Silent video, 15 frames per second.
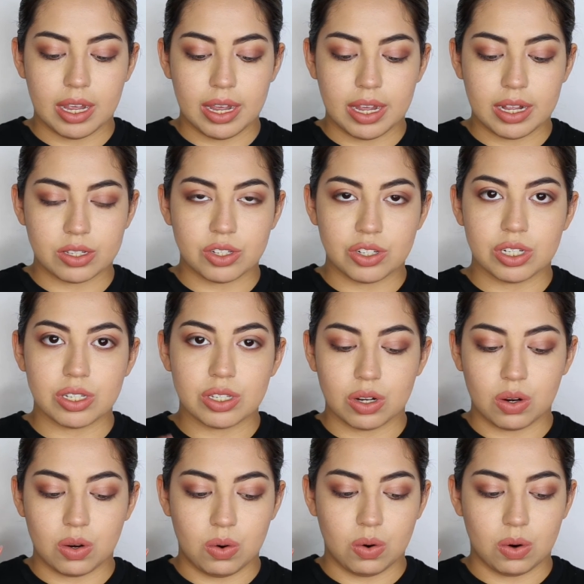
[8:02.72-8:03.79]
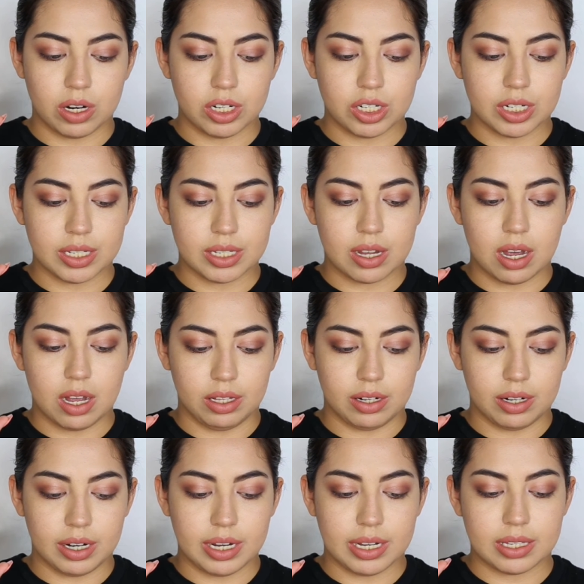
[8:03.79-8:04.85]
It's just a gorgeous
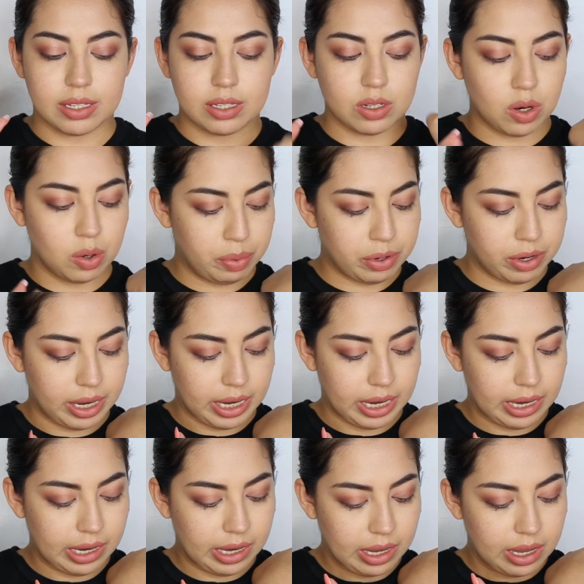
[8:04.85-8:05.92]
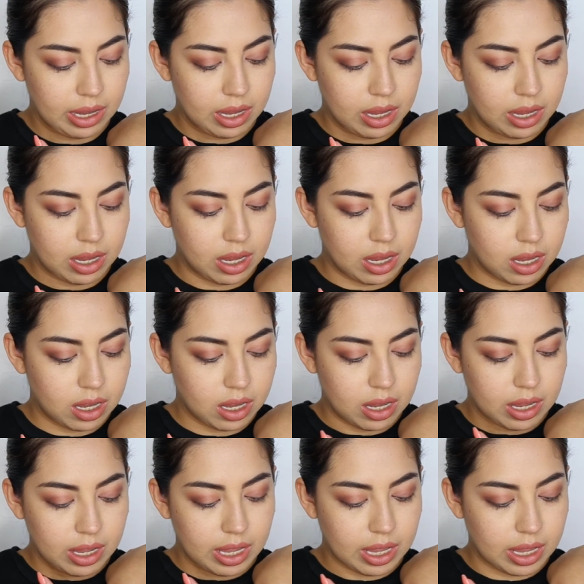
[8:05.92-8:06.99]
color. It's so pretty.
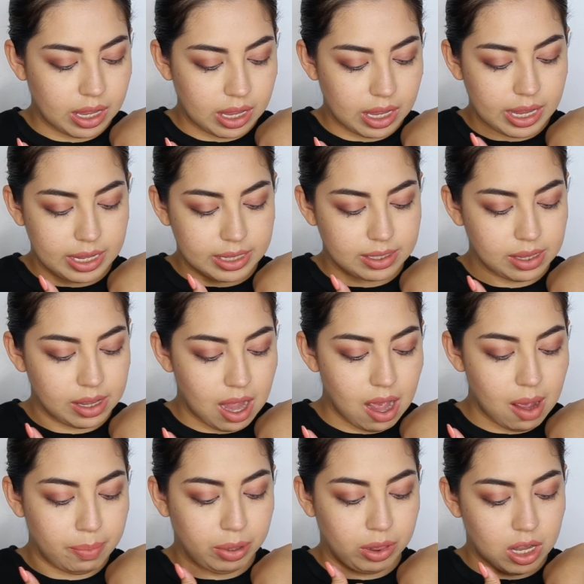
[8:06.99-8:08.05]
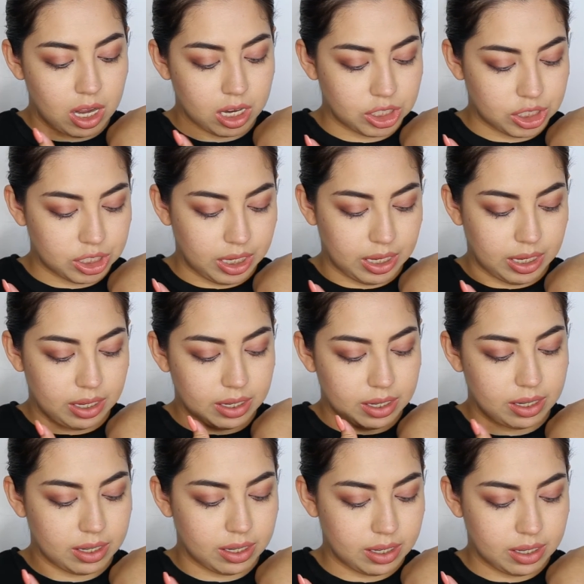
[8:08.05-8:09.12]
It's not blotchy.
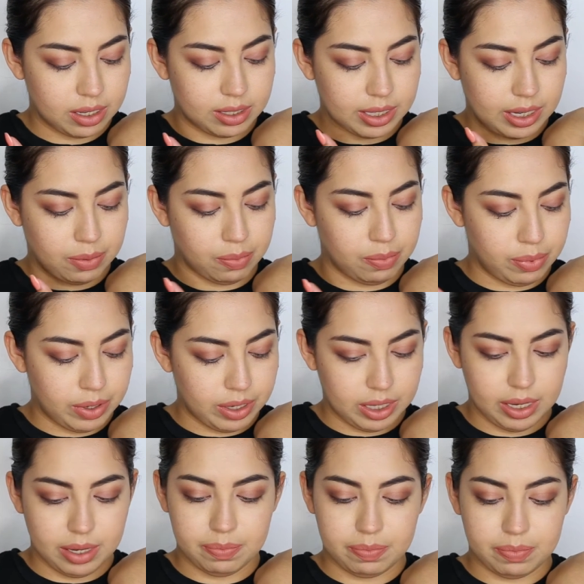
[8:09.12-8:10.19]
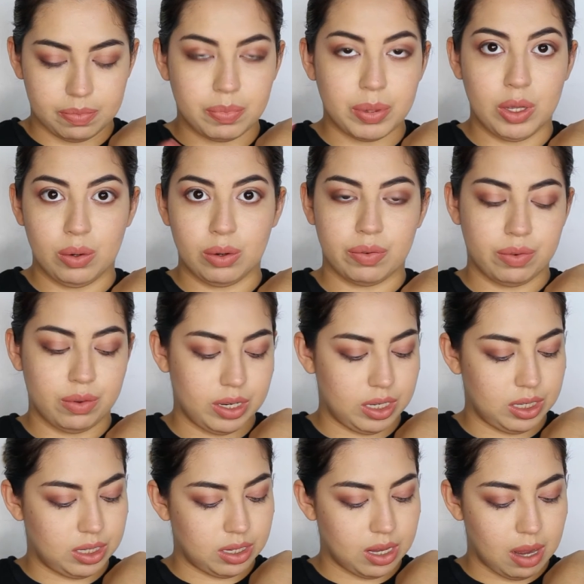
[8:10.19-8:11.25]
It's like really beautiful and
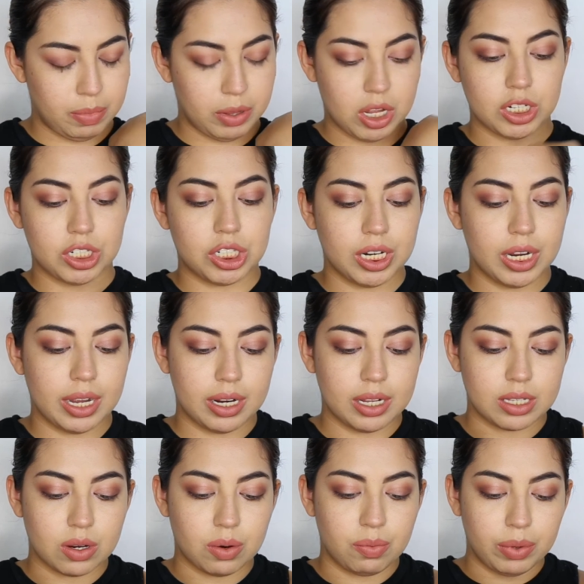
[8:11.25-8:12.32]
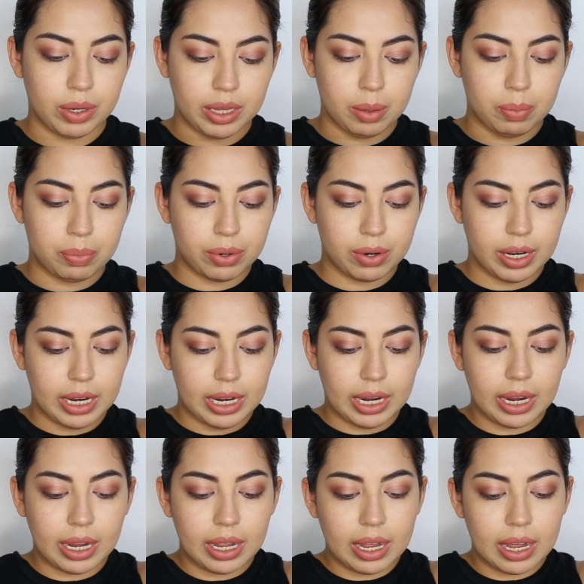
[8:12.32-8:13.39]
it's not blotchy, and it's a really
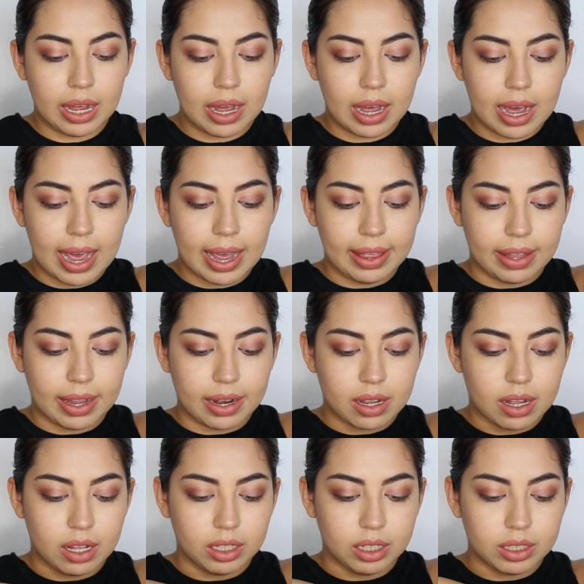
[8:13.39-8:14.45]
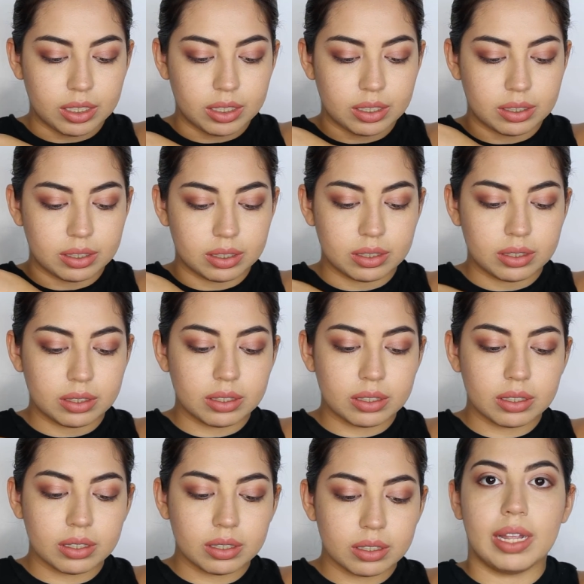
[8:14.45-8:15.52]
pretty highlight color.
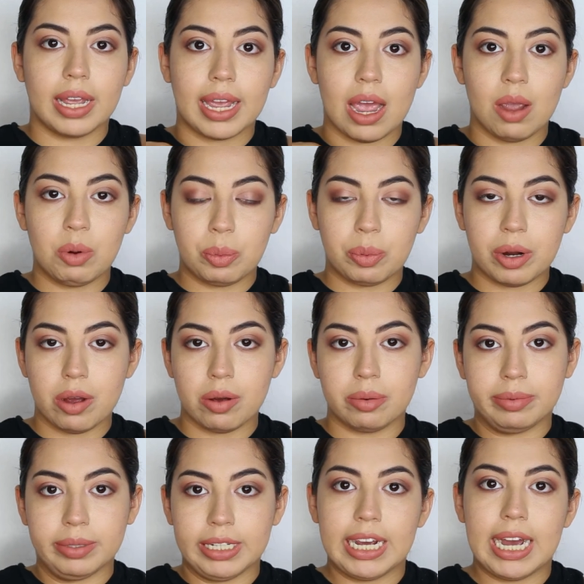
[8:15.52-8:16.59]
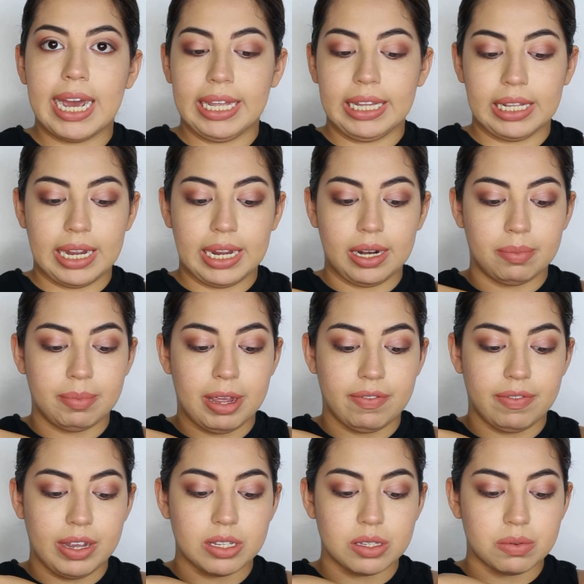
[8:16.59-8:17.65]
Like, I would probably highlight my
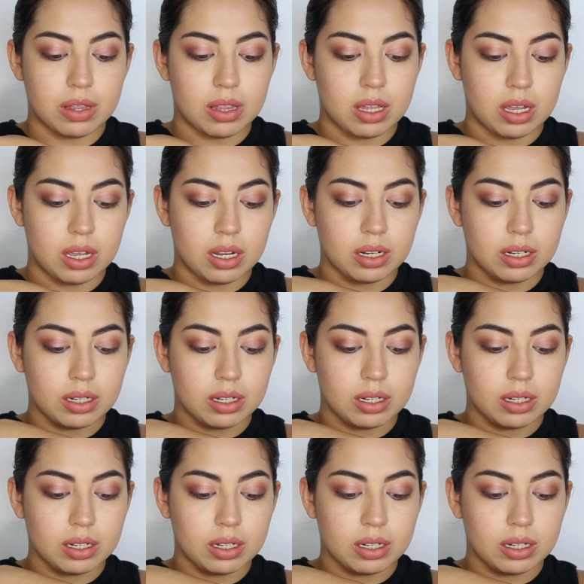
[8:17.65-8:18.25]
face with it.